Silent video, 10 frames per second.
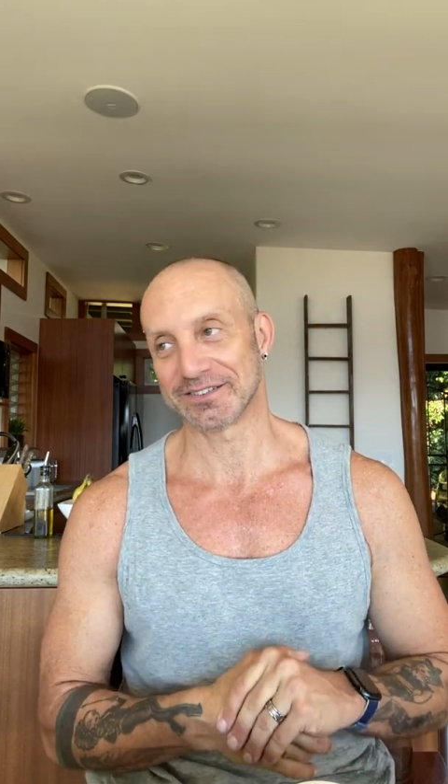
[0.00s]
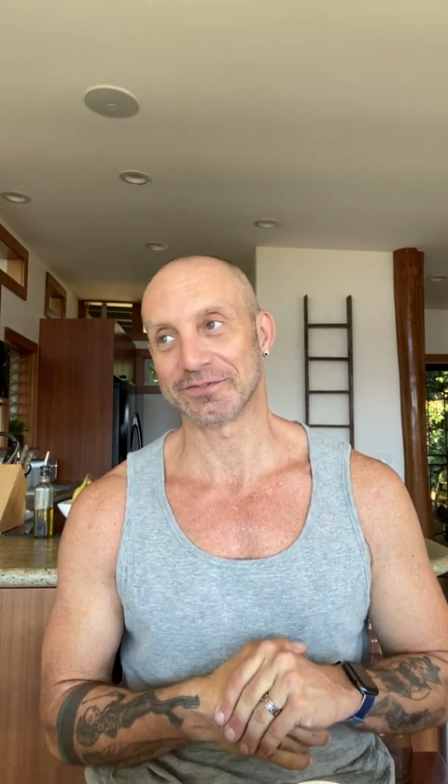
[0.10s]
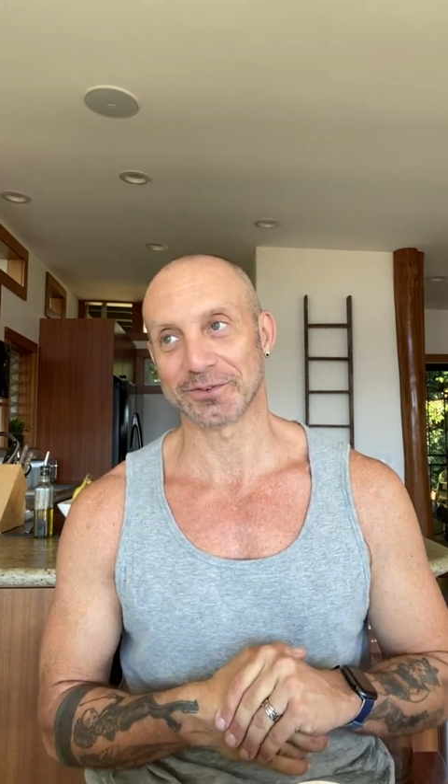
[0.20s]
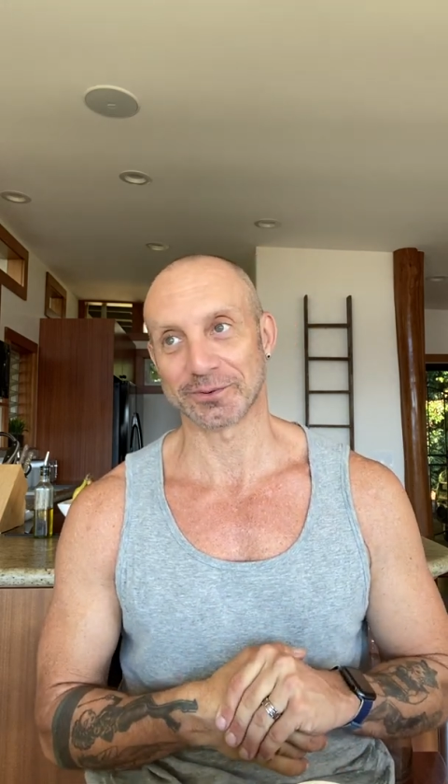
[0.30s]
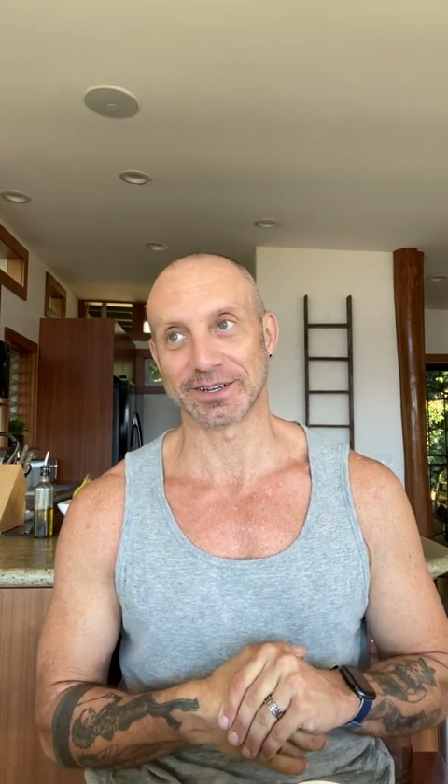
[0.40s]

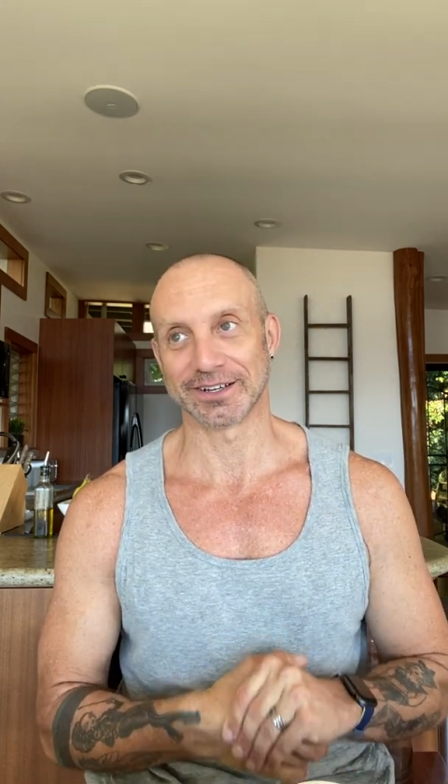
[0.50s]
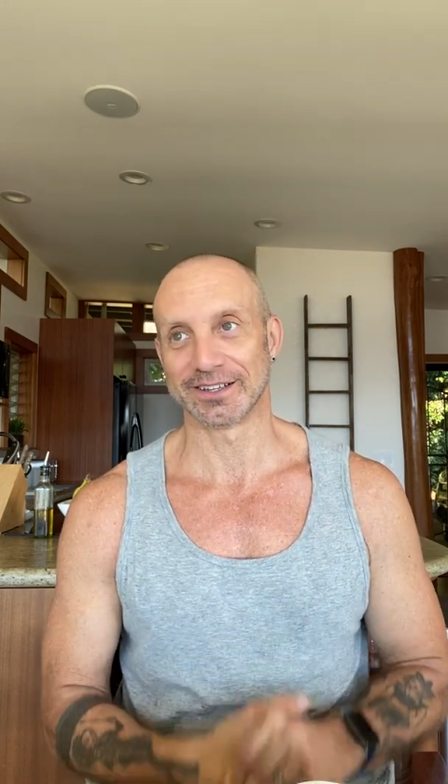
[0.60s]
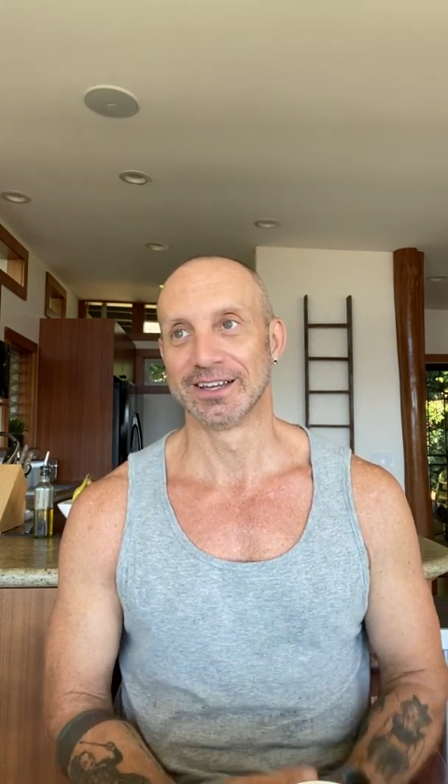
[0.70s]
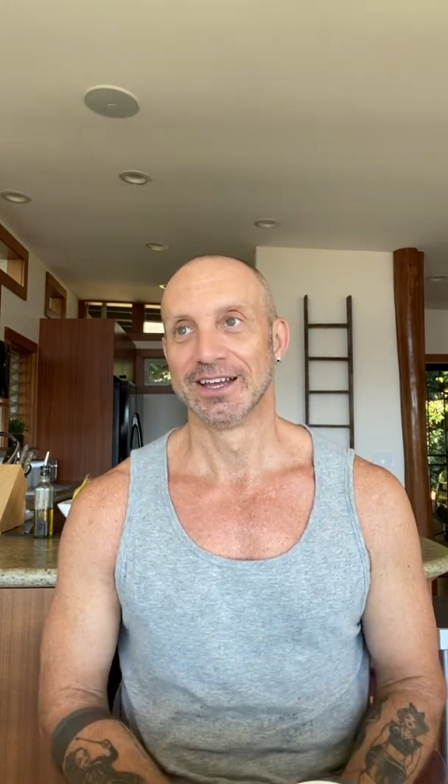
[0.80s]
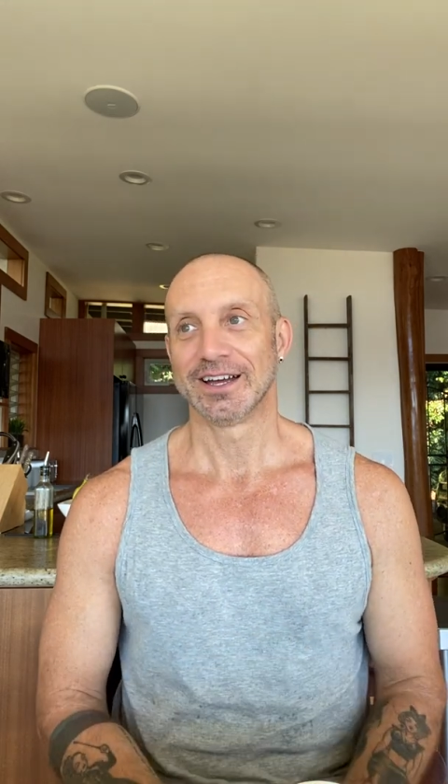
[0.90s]
for
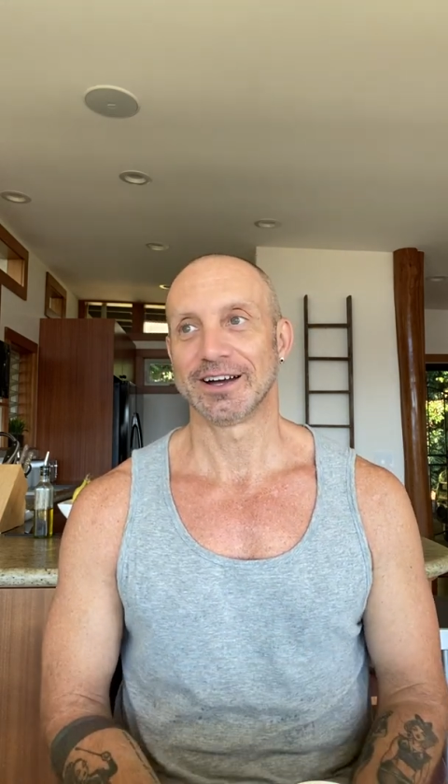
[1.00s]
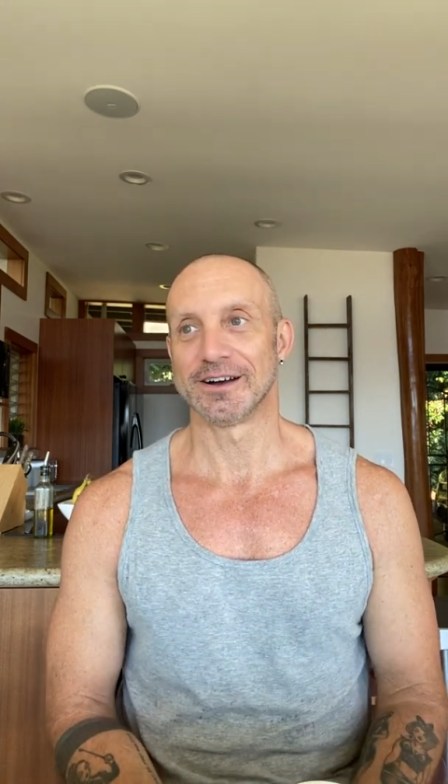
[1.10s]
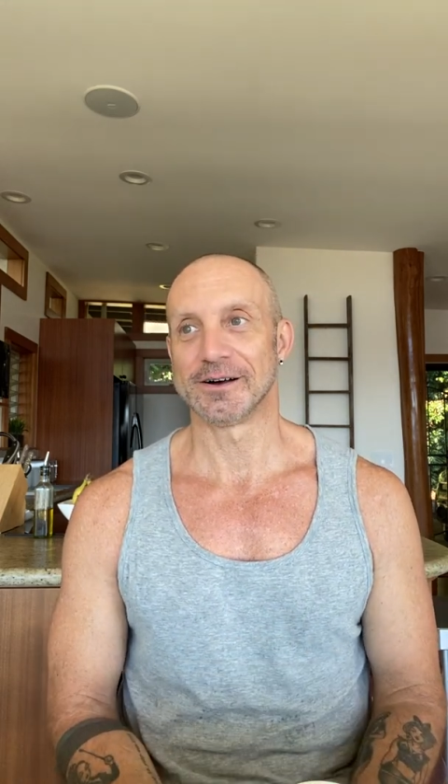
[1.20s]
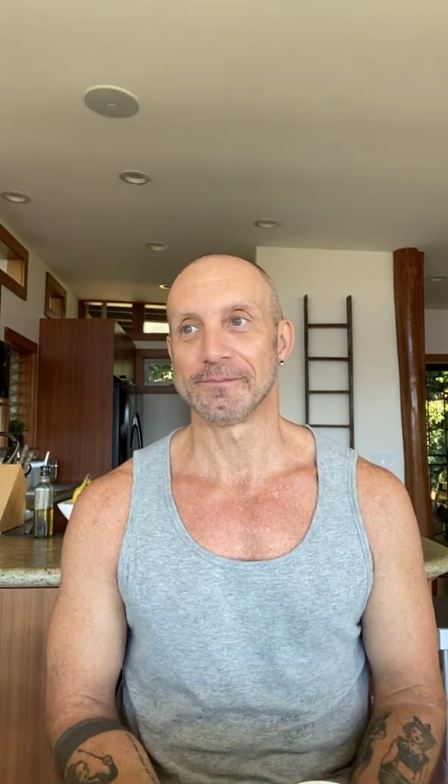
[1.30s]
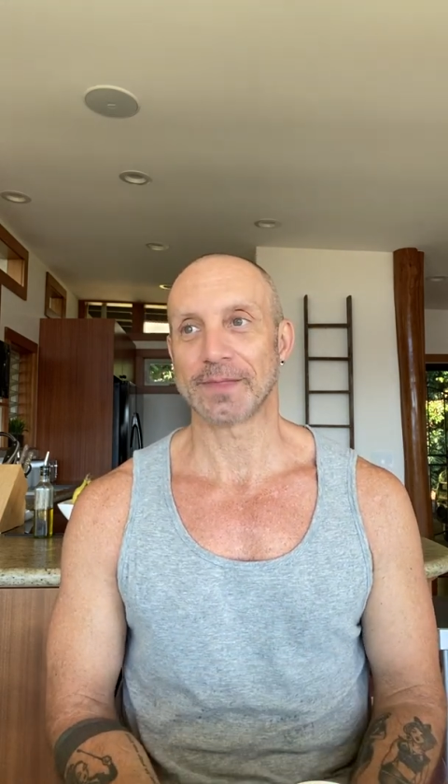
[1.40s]
real.
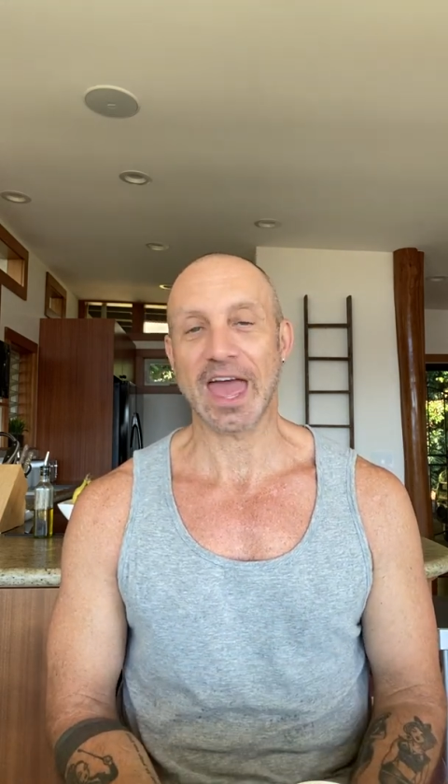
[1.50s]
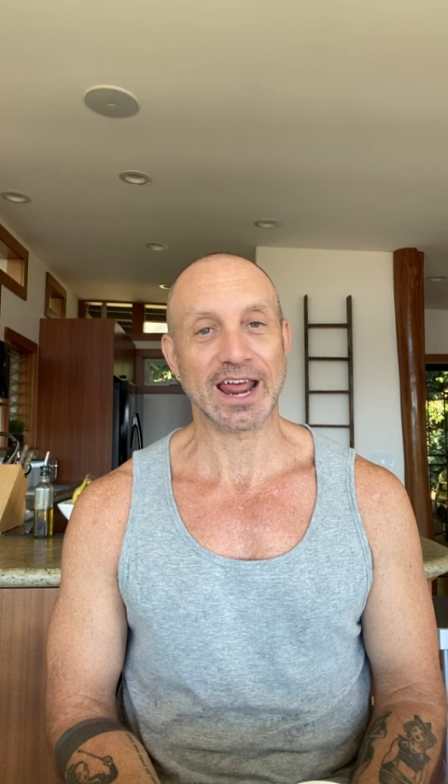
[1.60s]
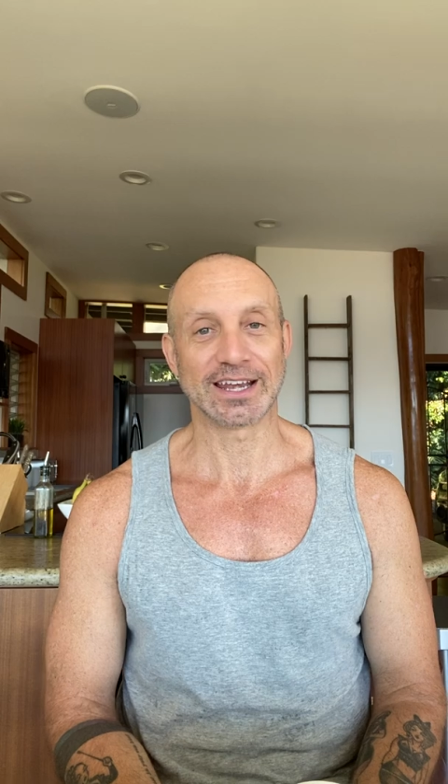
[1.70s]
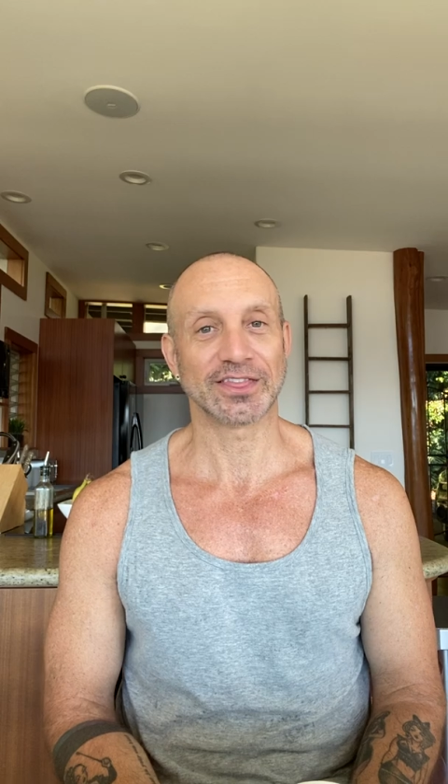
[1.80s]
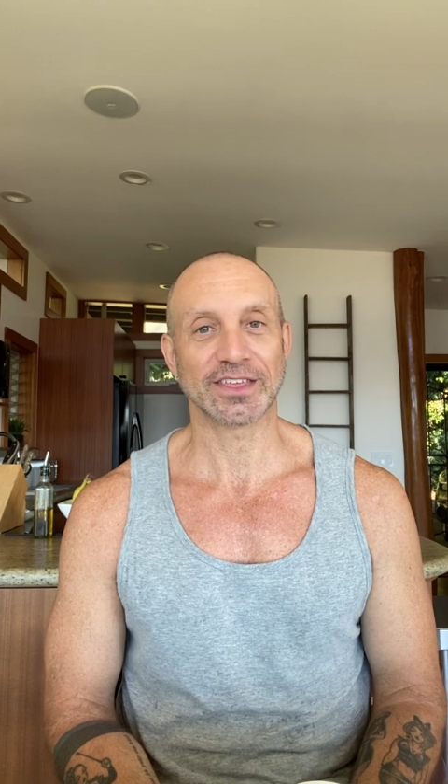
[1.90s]
And I didn't